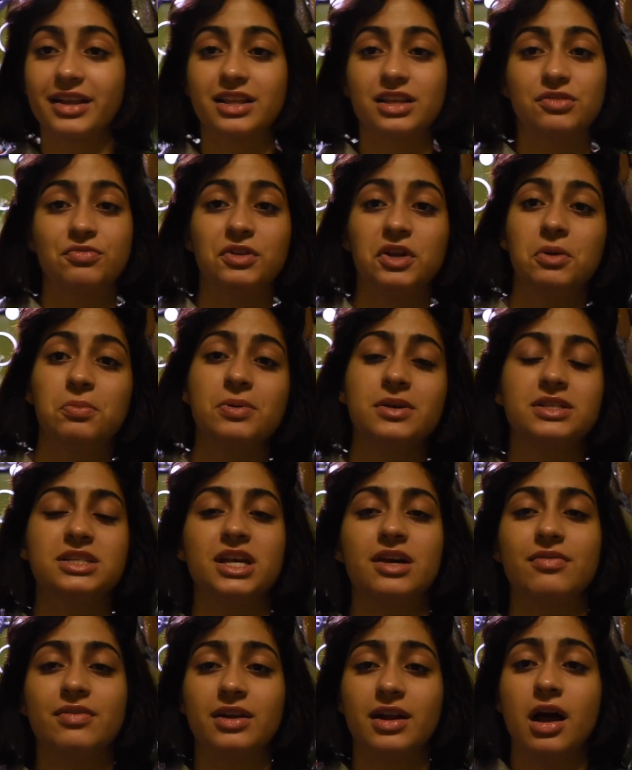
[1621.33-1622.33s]
this video, please
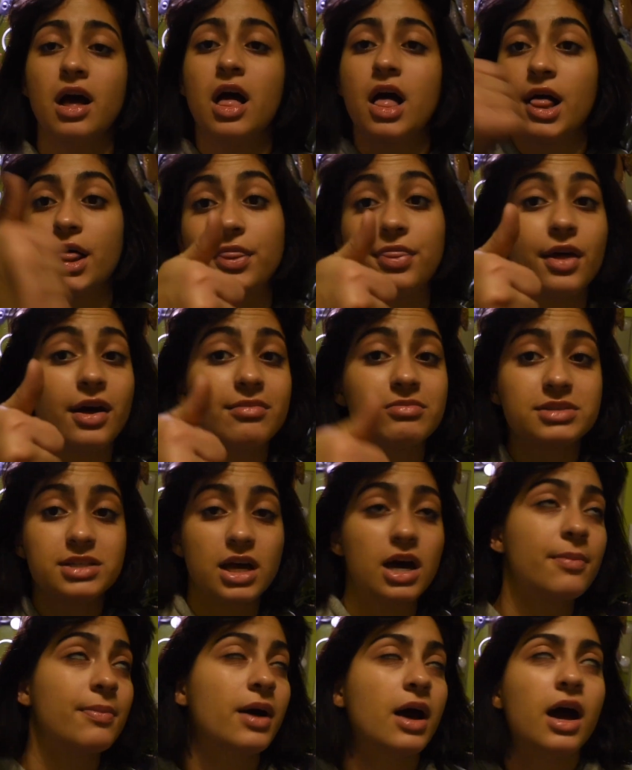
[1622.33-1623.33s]
give it a thumbs
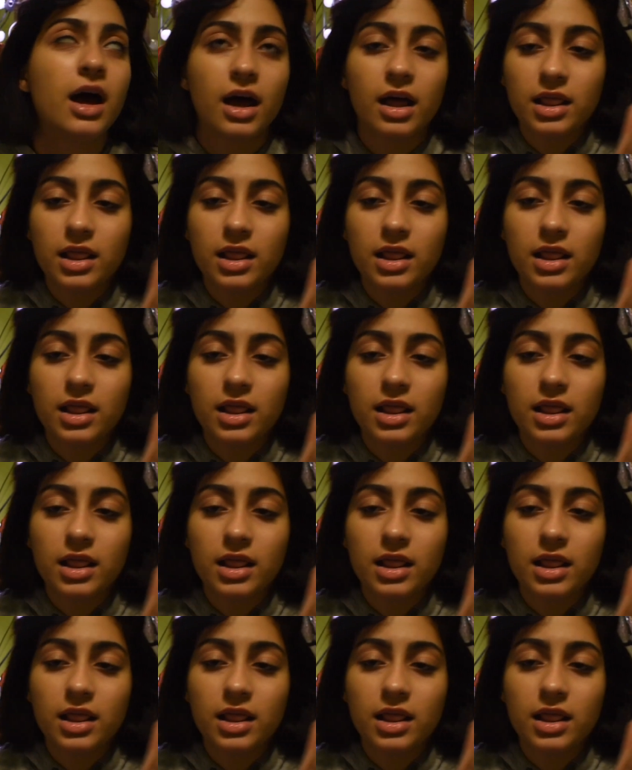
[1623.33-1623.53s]
up,